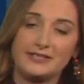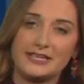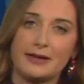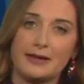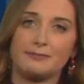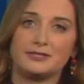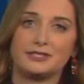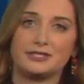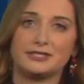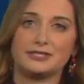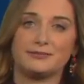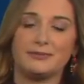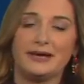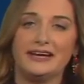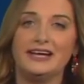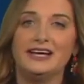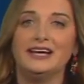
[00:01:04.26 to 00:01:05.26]
in temperatures,
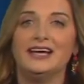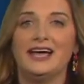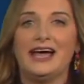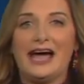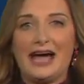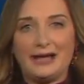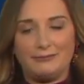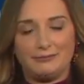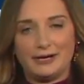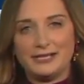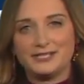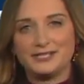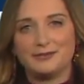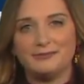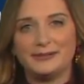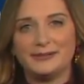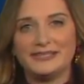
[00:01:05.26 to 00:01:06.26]
but high
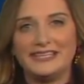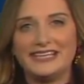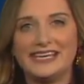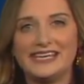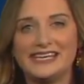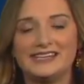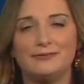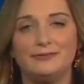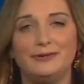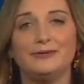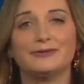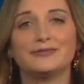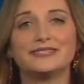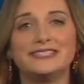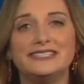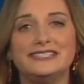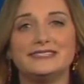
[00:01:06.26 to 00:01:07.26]
pressure building in and we
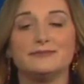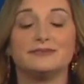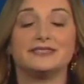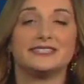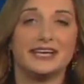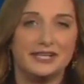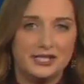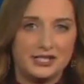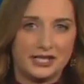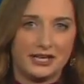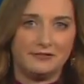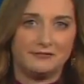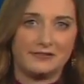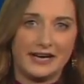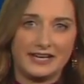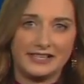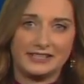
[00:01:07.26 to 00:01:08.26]
will see some
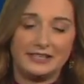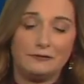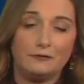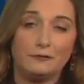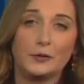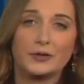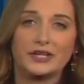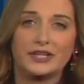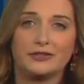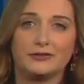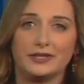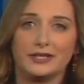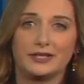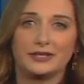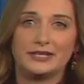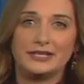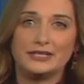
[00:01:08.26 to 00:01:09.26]
sunshine finally. 43
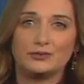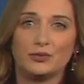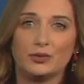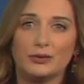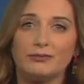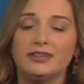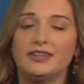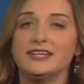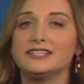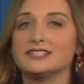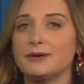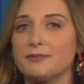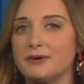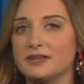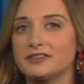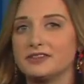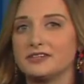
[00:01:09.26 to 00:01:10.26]
degrees, warming things
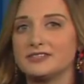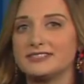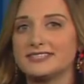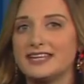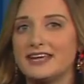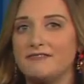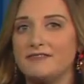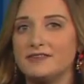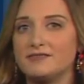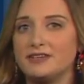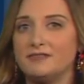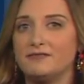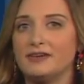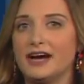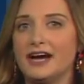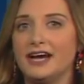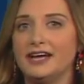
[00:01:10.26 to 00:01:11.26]
up on Thursday,
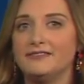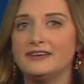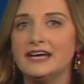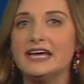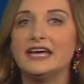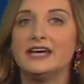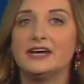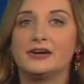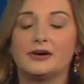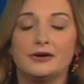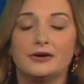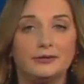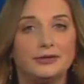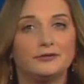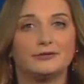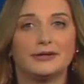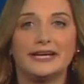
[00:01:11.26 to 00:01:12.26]
55. Going
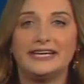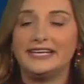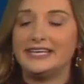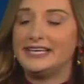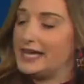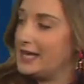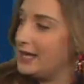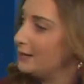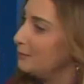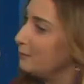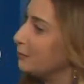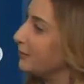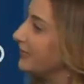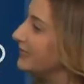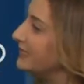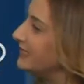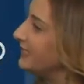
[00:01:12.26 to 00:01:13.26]
to be rainy and
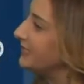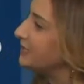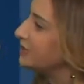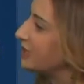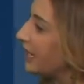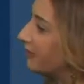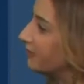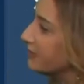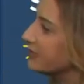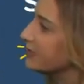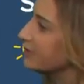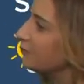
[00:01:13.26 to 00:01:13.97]
breezy. Showers